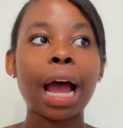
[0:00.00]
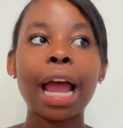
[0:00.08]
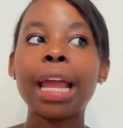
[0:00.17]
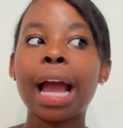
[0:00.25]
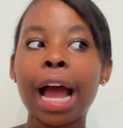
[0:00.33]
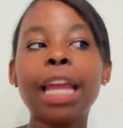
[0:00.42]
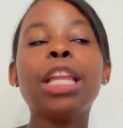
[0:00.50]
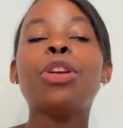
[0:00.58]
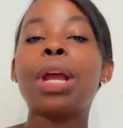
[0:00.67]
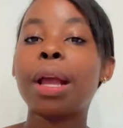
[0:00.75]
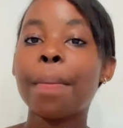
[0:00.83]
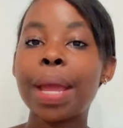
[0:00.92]
I highly
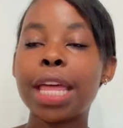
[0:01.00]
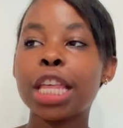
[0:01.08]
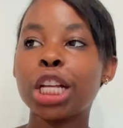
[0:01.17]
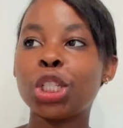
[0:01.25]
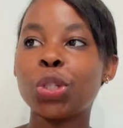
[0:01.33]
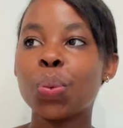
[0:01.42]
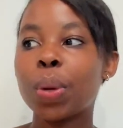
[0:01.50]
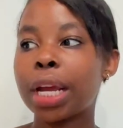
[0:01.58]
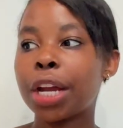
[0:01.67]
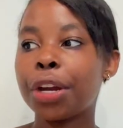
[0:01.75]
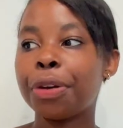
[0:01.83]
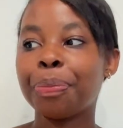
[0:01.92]
recommend that you
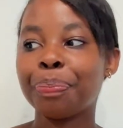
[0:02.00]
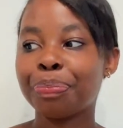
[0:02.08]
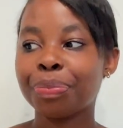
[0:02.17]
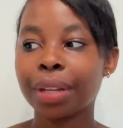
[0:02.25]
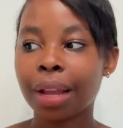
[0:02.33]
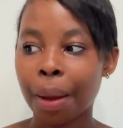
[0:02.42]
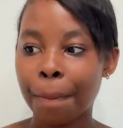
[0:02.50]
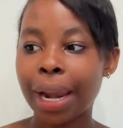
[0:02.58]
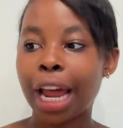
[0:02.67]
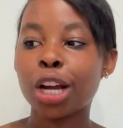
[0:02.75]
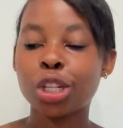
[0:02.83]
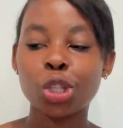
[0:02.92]
wear a
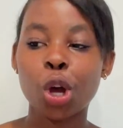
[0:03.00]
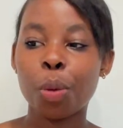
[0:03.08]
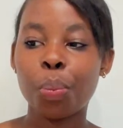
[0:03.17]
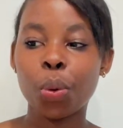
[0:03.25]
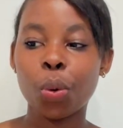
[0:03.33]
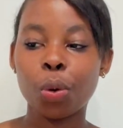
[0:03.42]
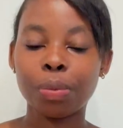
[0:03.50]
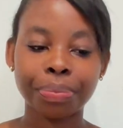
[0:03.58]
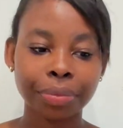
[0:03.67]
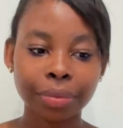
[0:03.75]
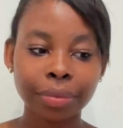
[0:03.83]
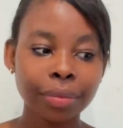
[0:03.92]
black top or
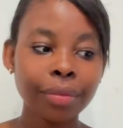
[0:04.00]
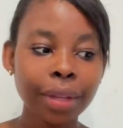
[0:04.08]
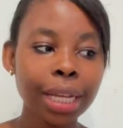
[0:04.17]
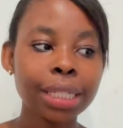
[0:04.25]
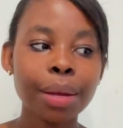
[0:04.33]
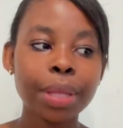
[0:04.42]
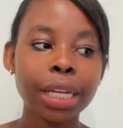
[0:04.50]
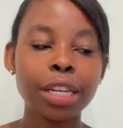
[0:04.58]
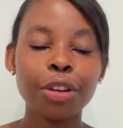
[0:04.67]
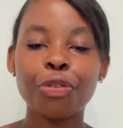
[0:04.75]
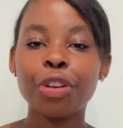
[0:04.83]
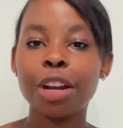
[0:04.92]
something
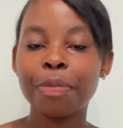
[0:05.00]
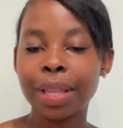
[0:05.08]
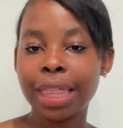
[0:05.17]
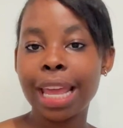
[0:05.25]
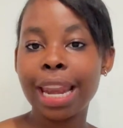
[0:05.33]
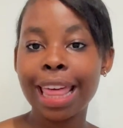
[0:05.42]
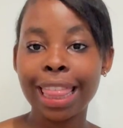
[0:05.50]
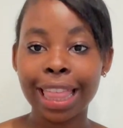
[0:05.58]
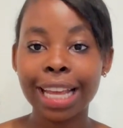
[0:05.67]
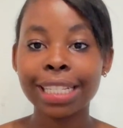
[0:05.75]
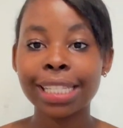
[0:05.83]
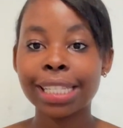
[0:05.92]
different, but then
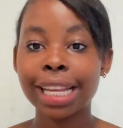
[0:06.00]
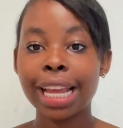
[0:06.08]
this